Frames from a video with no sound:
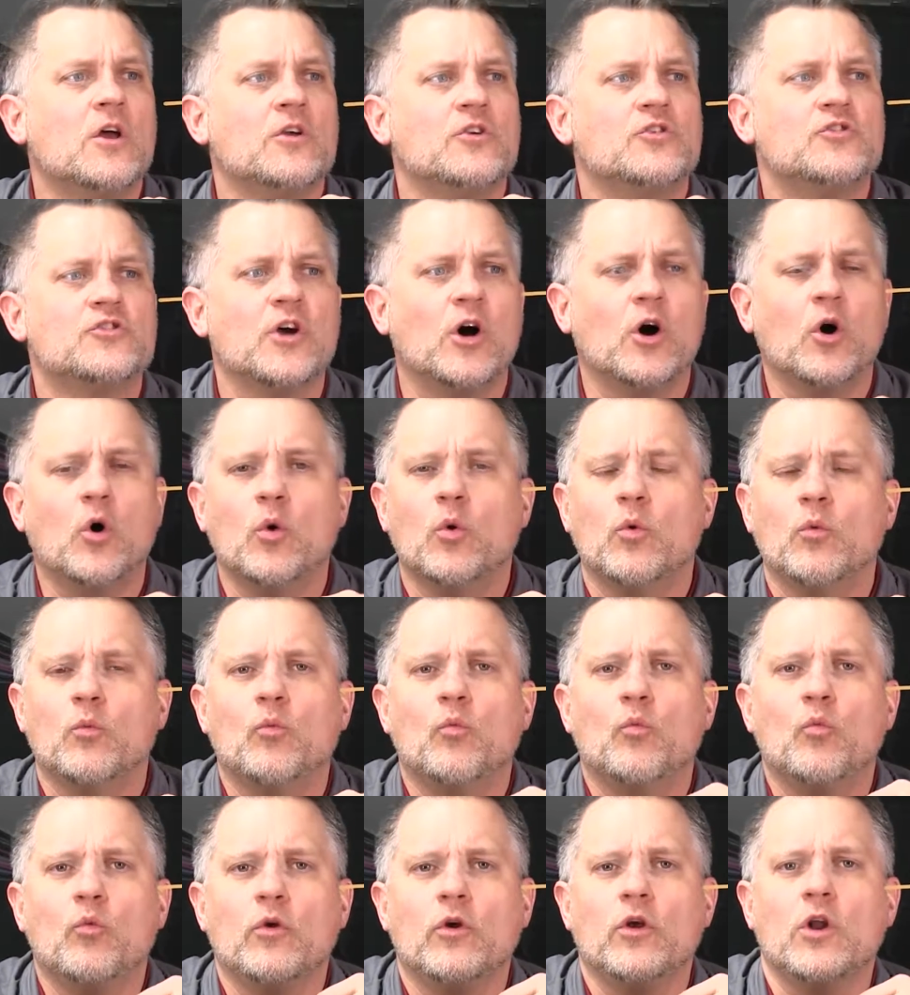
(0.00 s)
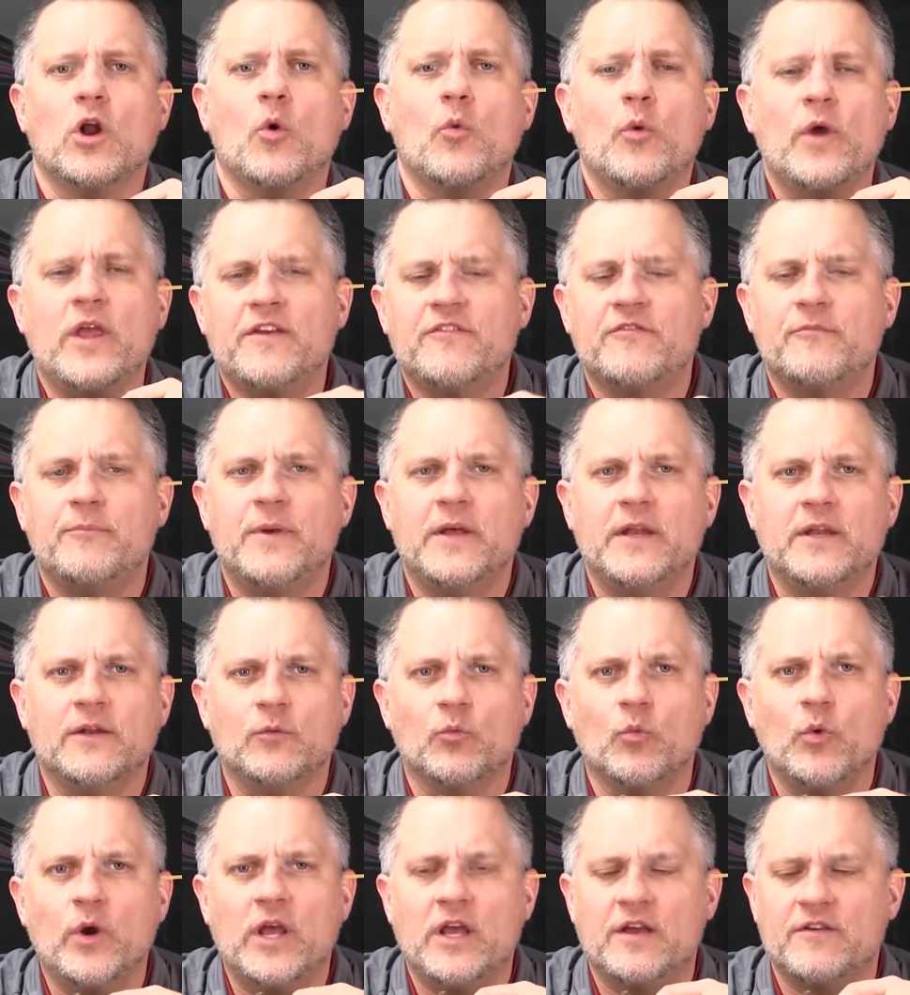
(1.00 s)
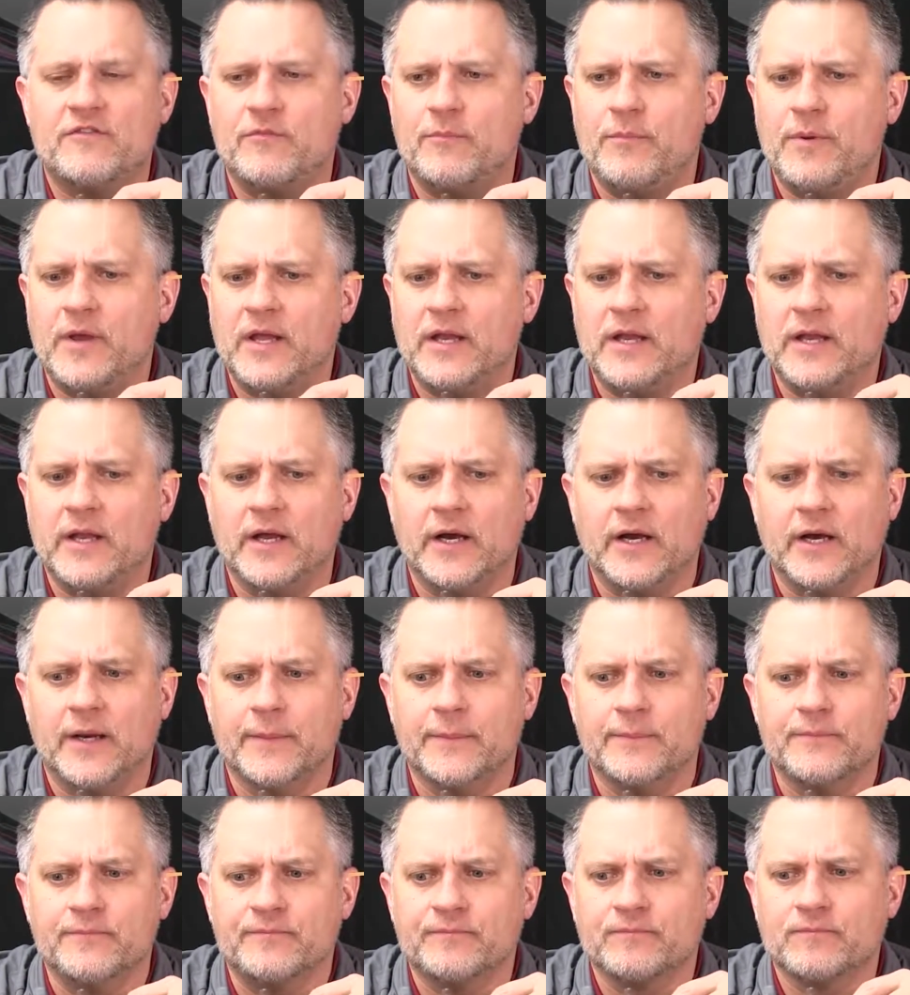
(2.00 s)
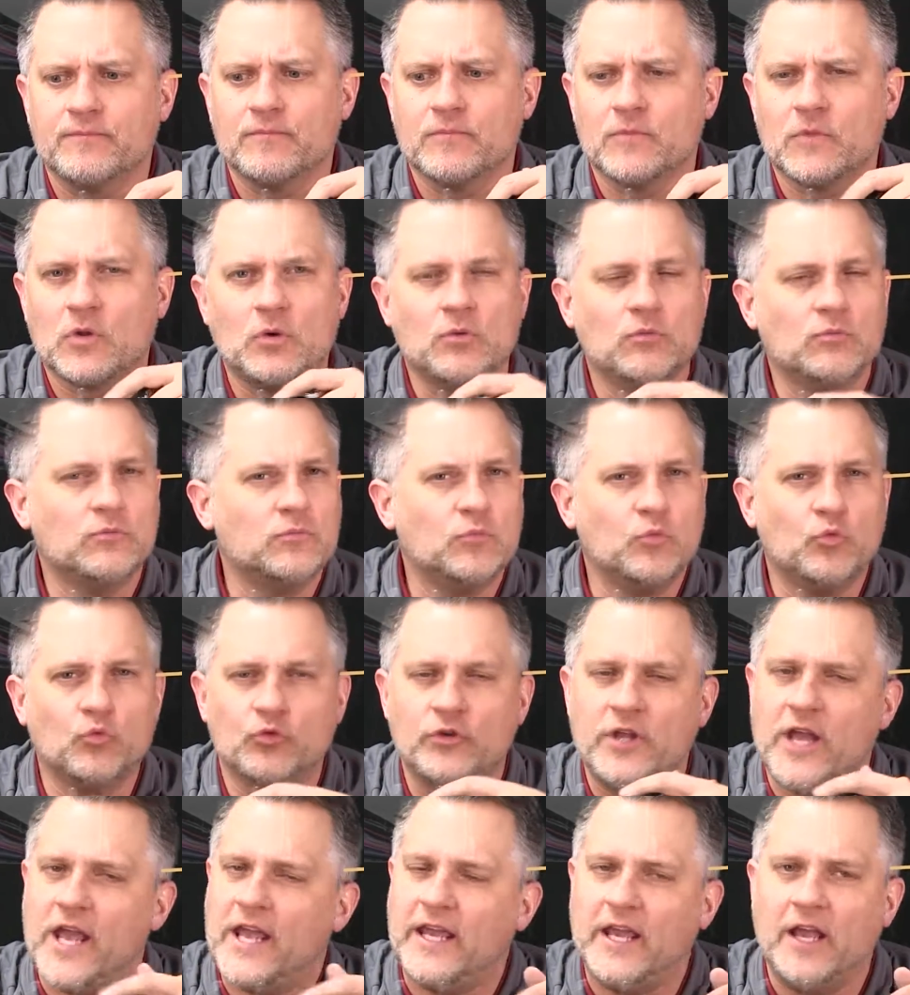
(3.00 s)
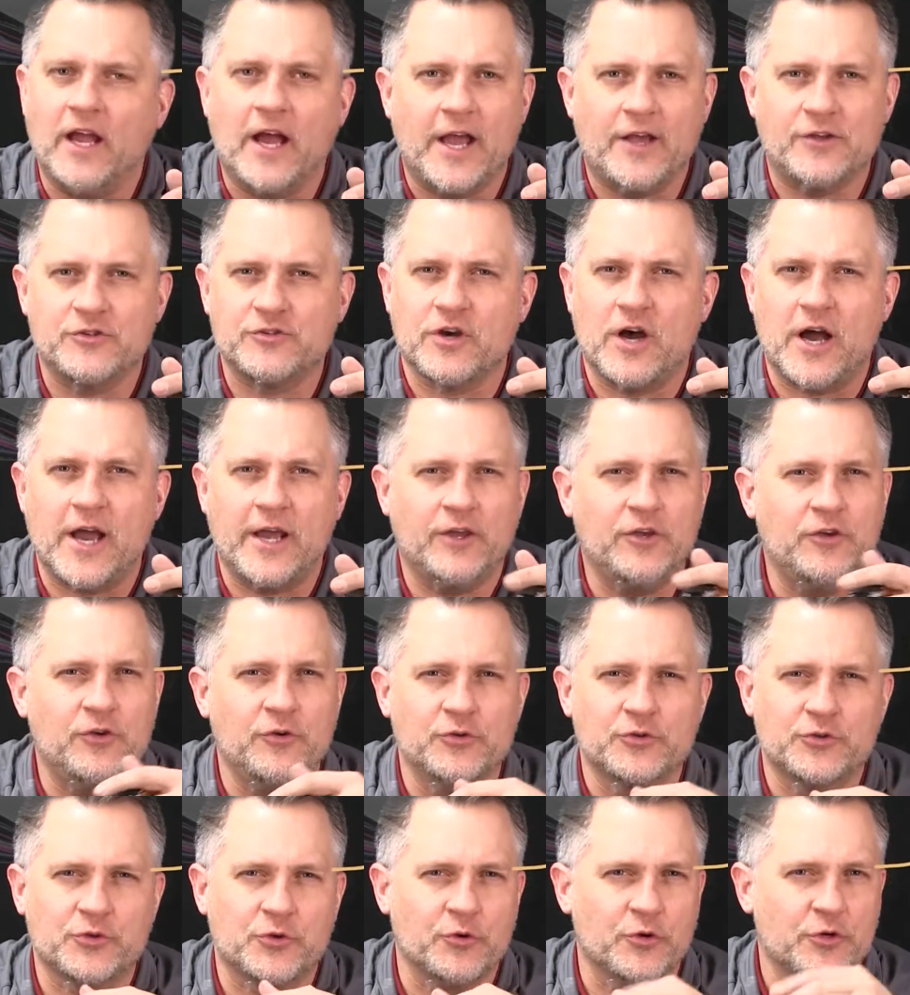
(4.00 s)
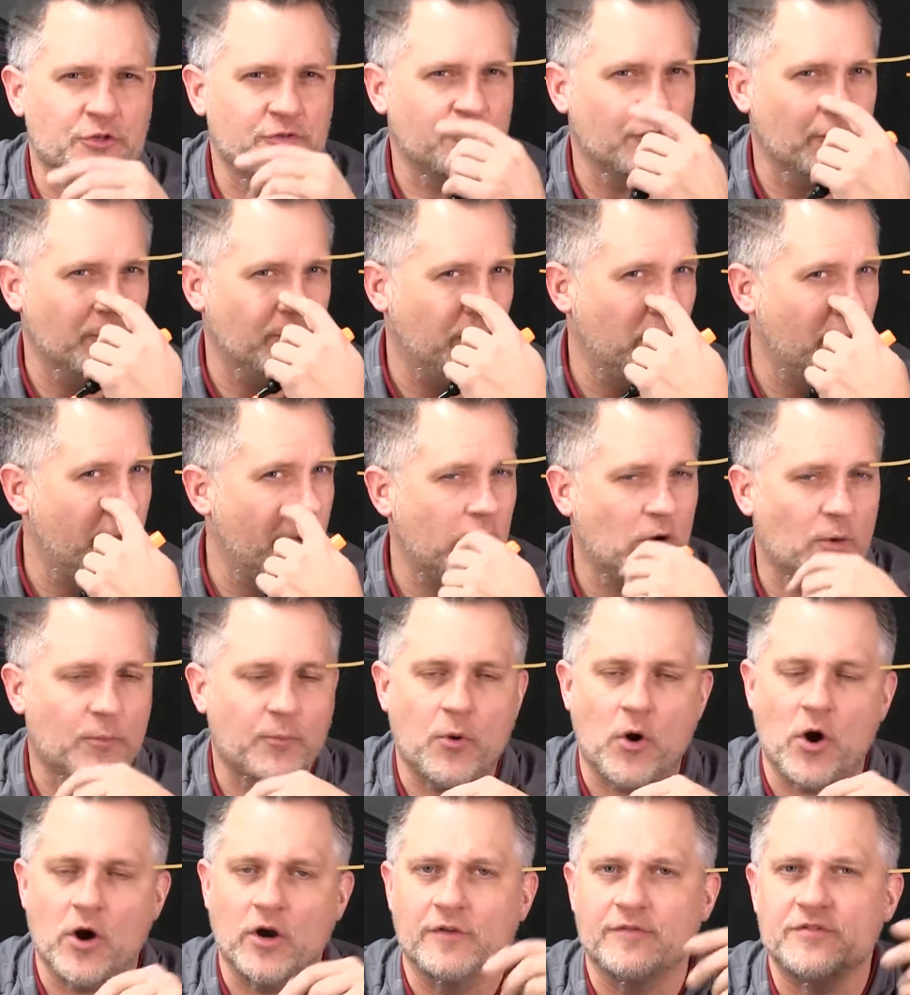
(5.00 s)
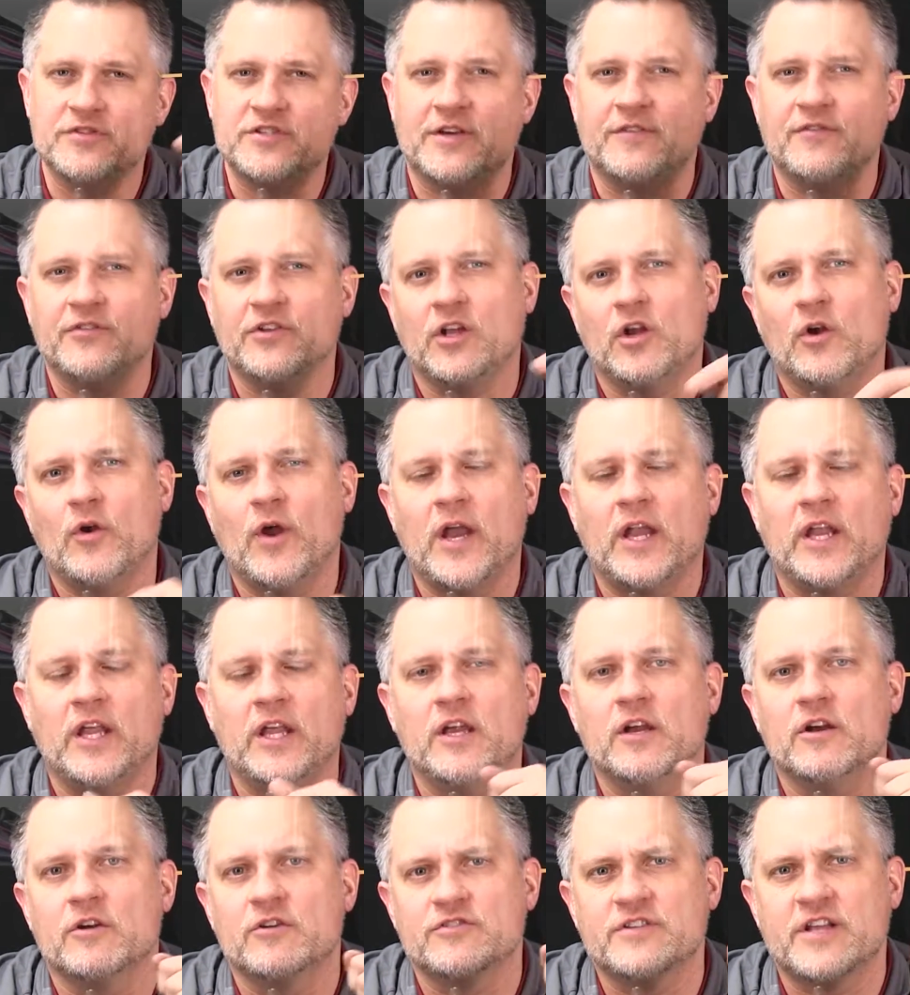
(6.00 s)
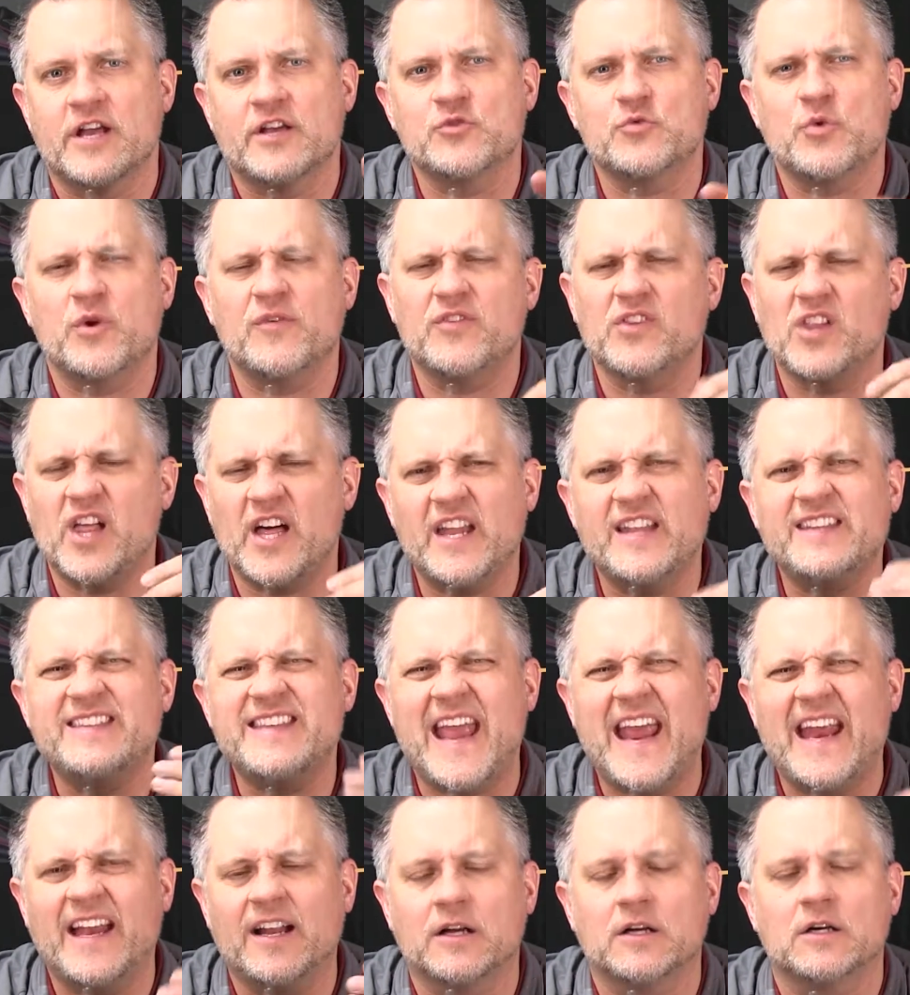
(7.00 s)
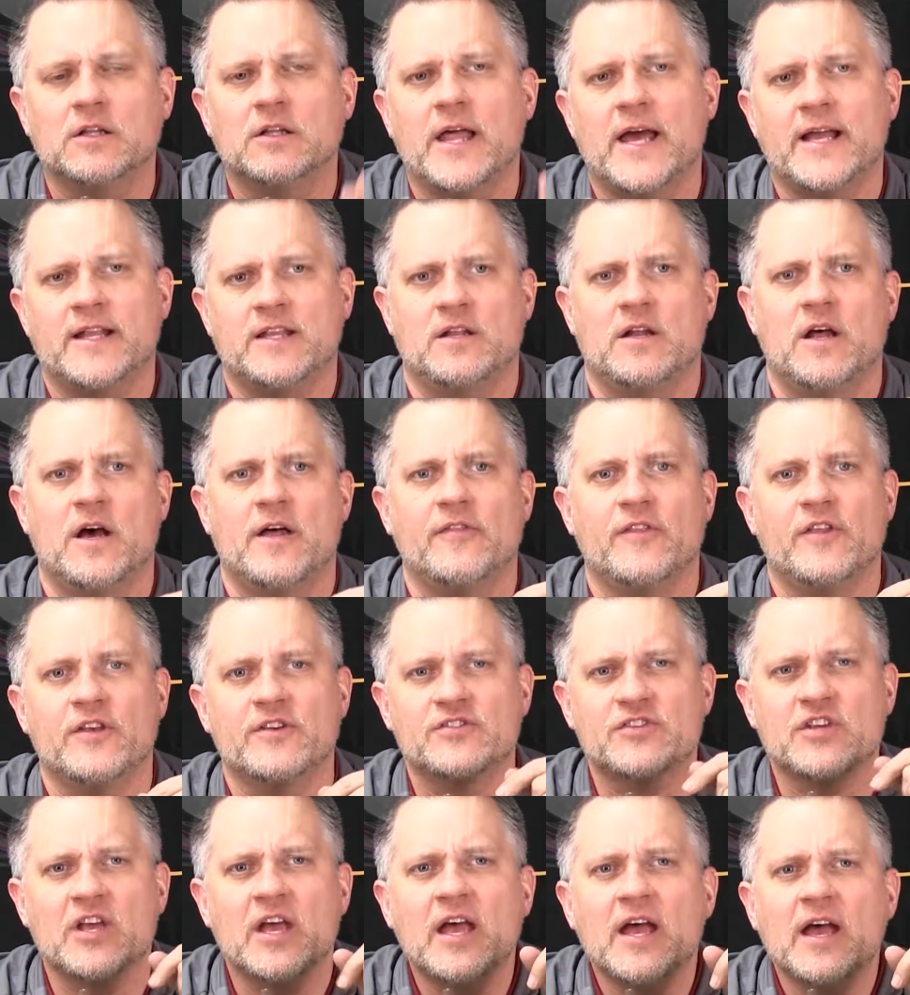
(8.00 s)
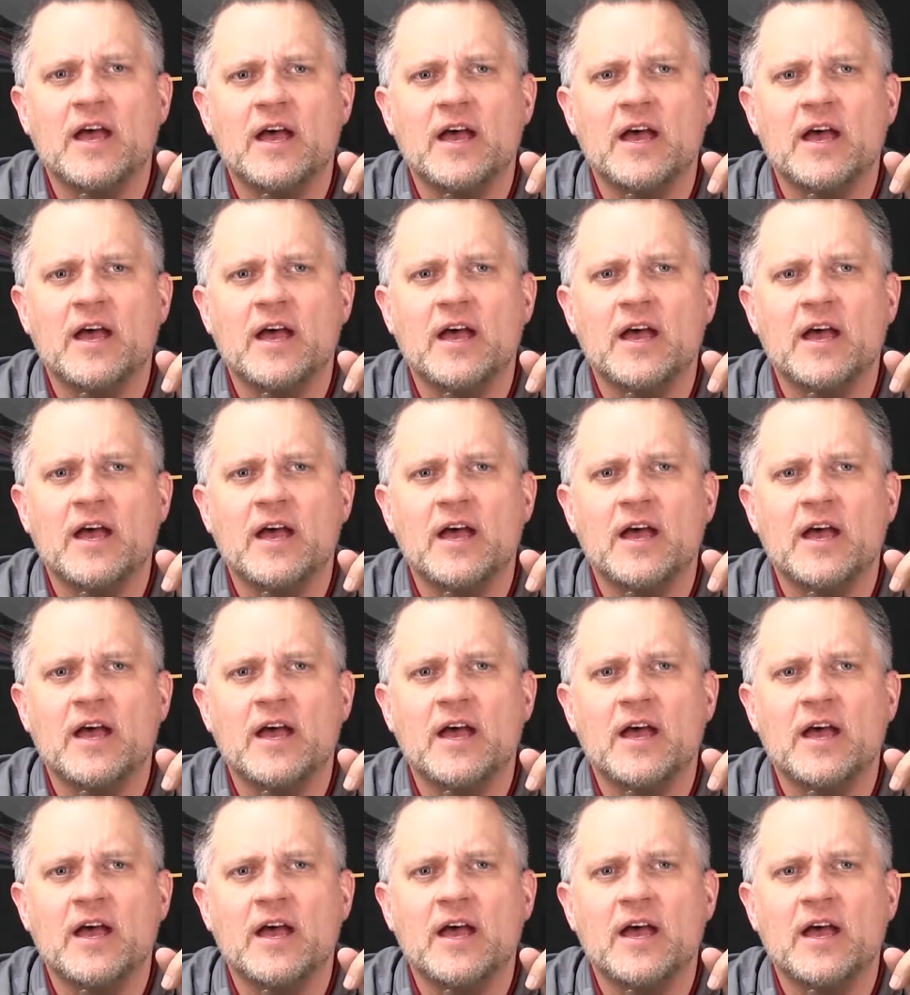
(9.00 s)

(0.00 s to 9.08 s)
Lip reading: So we have been taking IQ scores for the better part of 70 or 80 years now, so we have a lot of data collected on this.